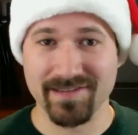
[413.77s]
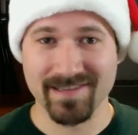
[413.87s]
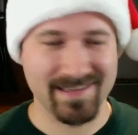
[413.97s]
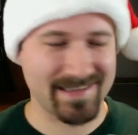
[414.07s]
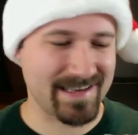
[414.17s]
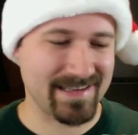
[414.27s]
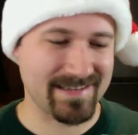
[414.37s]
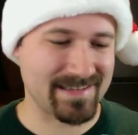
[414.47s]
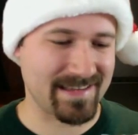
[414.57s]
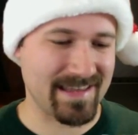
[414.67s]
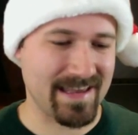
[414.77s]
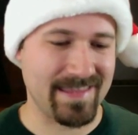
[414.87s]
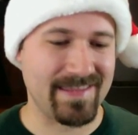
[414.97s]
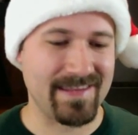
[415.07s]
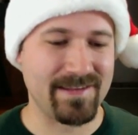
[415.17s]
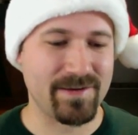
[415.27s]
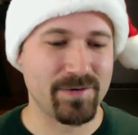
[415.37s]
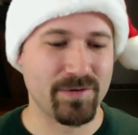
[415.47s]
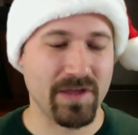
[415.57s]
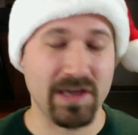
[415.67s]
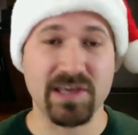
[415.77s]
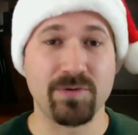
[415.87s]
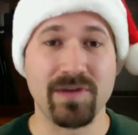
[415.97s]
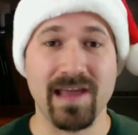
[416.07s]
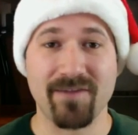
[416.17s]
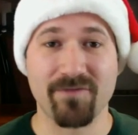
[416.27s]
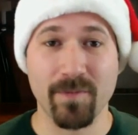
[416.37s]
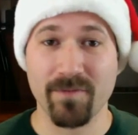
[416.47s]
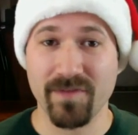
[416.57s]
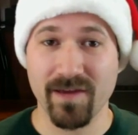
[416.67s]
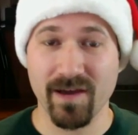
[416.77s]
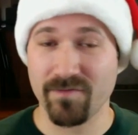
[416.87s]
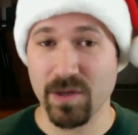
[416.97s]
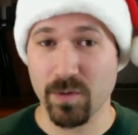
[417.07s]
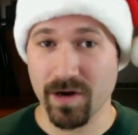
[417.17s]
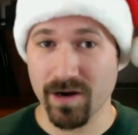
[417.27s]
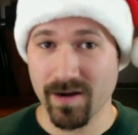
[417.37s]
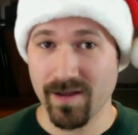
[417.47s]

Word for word: and success, things like that. And then they do like Q and A from a, vi- a viewer.